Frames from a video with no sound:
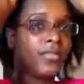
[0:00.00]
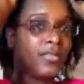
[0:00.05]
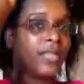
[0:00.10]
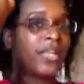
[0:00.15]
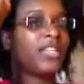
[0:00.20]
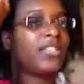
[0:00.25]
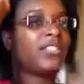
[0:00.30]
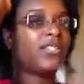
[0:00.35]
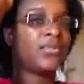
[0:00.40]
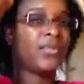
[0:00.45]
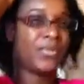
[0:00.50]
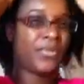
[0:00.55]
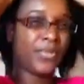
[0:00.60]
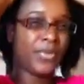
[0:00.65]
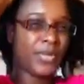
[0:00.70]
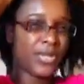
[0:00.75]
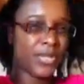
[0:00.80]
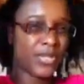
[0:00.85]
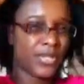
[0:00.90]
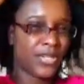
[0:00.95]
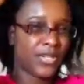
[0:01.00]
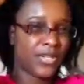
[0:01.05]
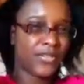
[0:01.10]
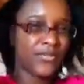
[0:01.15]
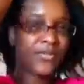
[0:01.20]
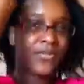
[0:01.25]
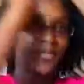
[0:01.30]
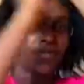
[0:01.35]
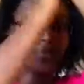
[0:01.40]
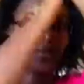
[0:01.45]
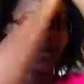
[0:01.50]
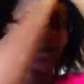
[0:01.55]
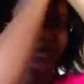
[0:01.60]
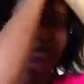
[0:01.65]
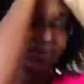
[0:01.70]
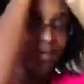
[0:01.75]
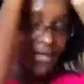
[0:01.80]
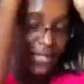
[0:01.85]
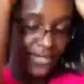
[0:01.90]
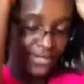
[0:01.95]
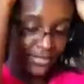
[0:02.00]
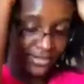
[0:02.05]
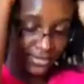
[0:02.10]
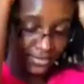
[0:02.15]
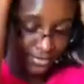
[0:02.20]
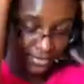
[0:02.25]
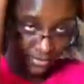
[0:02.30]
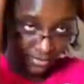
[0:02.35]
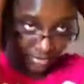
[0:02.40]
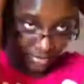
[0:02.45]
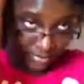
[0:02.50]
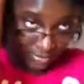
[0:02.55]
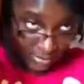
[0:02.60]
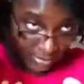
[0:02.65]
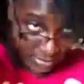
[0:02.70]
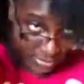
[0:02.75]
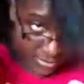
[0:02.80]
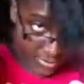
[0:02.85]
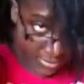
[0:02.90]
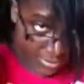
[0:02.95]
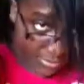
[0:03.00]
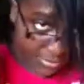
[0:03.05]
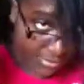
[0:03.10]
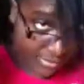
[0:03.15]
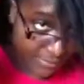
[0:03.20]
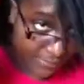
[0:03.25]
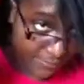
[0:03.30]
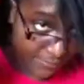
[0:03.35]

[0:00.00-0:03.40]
I just want to put it on for comparison so you can see.